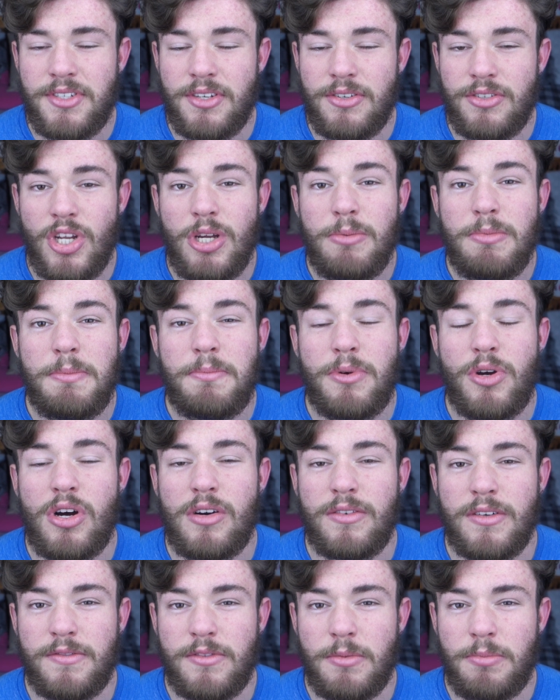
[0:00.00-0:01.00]
so don't be put
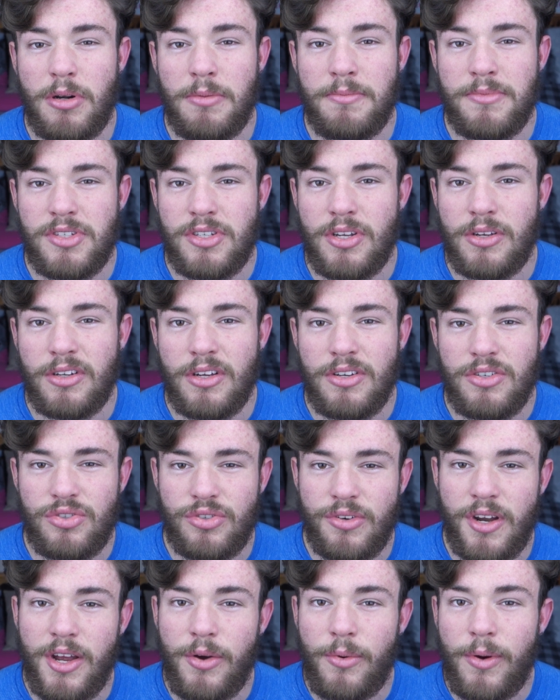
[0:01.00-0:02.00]
off if the problems don't go
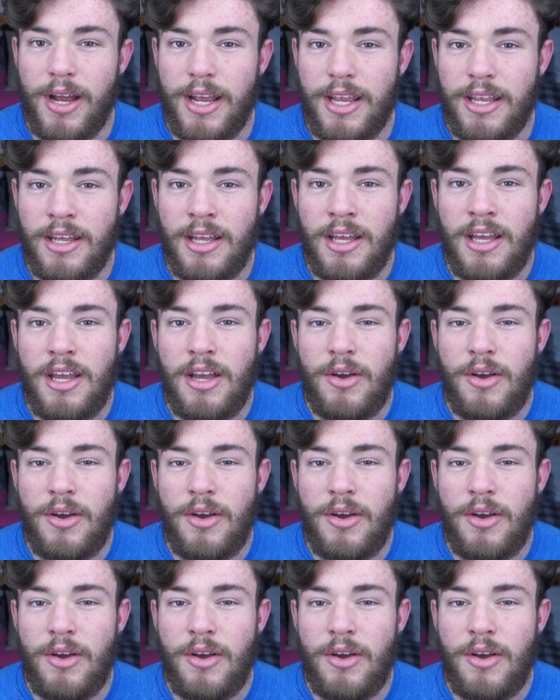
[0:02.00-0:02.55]
straight away.